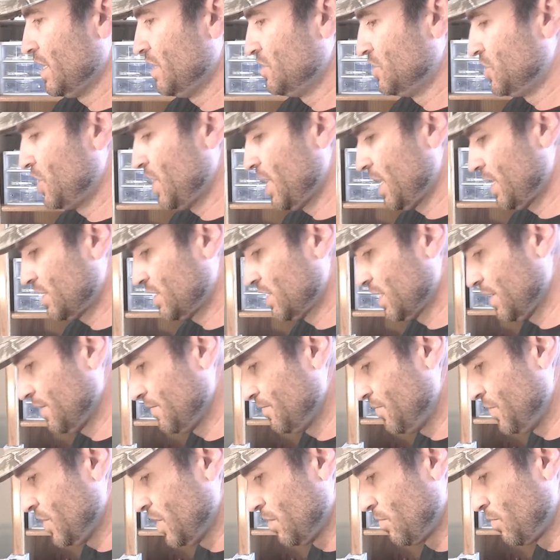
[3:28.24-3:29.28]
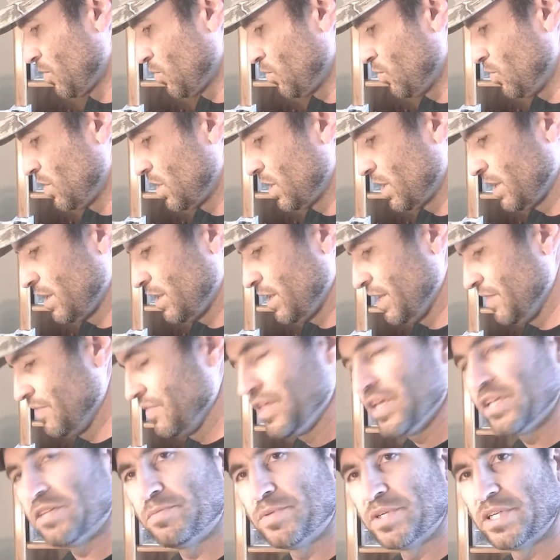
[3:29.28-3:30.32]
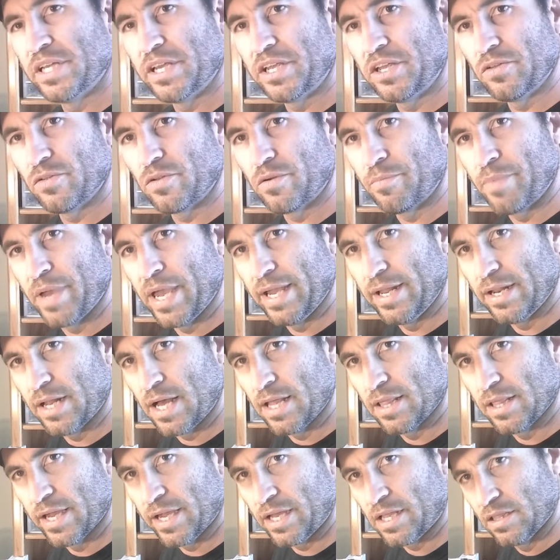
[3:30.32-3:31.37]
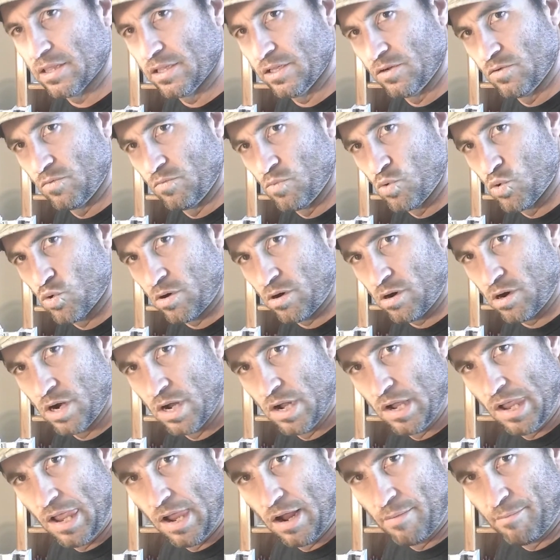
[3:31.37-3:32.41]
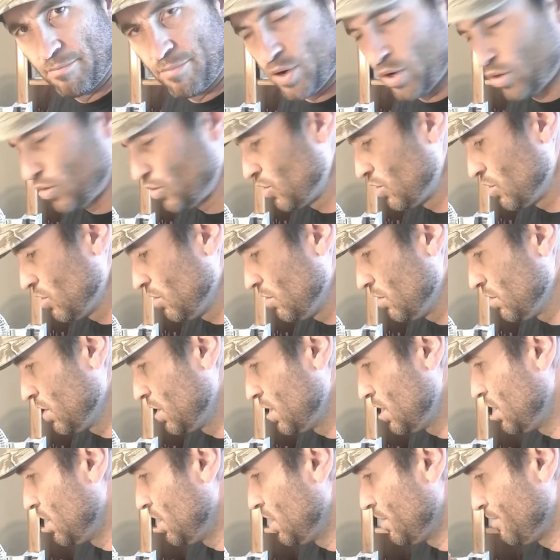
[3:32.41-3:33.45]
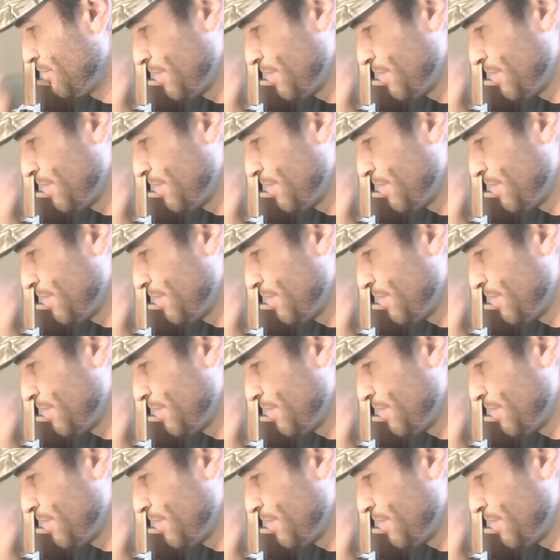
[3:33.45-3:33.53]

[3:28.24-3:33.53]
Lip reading: injecting. Number one, in this particular bait, I like a little more pearl